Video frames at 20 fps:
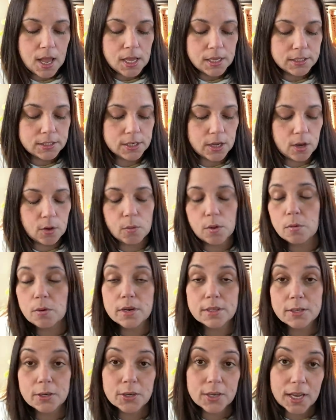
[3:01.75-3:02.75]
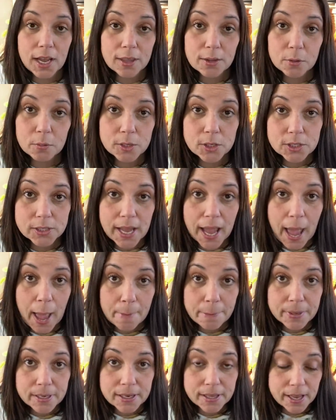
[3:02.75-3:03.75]
So we weren't there together. We just
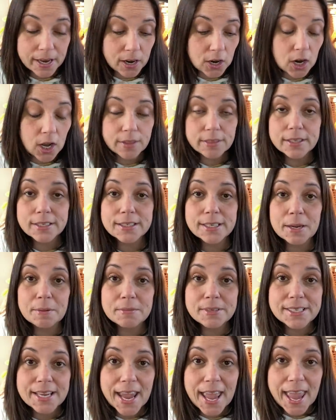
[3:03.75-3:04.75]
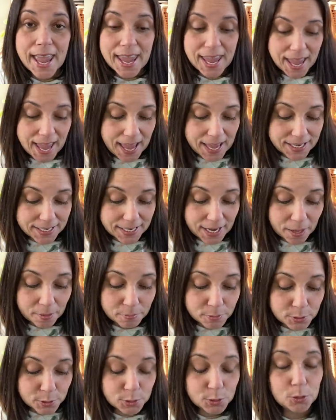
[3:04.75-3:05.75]
happened there on the same day, and I'm
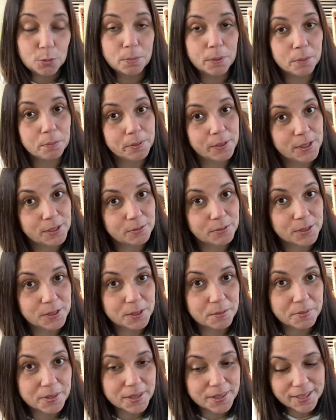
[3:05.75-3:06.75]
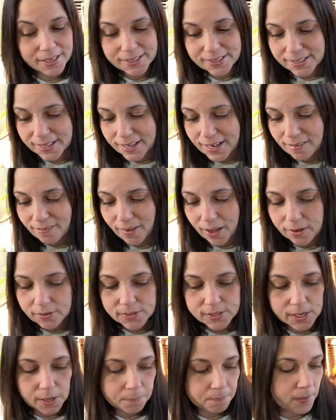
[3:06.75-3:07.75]
super pleased with some of the things that he found.
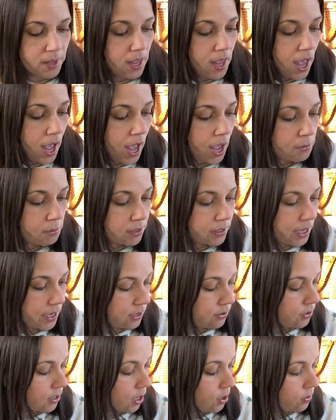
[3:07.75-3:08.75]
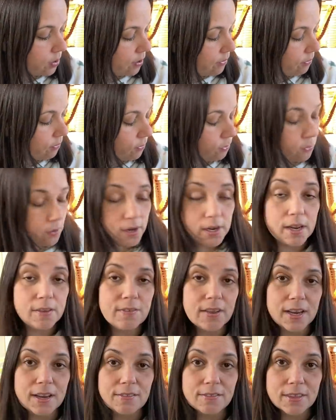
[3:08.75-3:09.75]
So I will let you know if
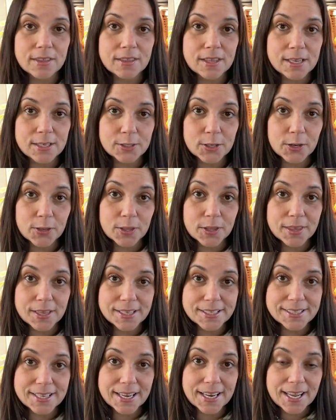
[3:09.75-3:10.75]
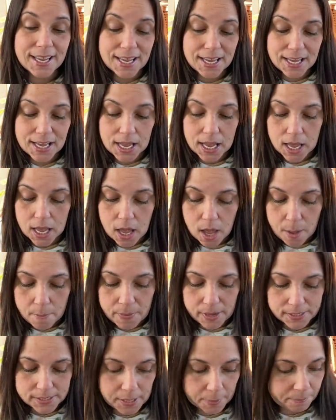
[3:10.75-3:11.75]
any of the things are the things that he
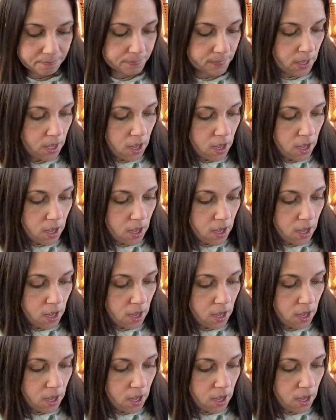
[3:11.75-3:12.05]
picked up.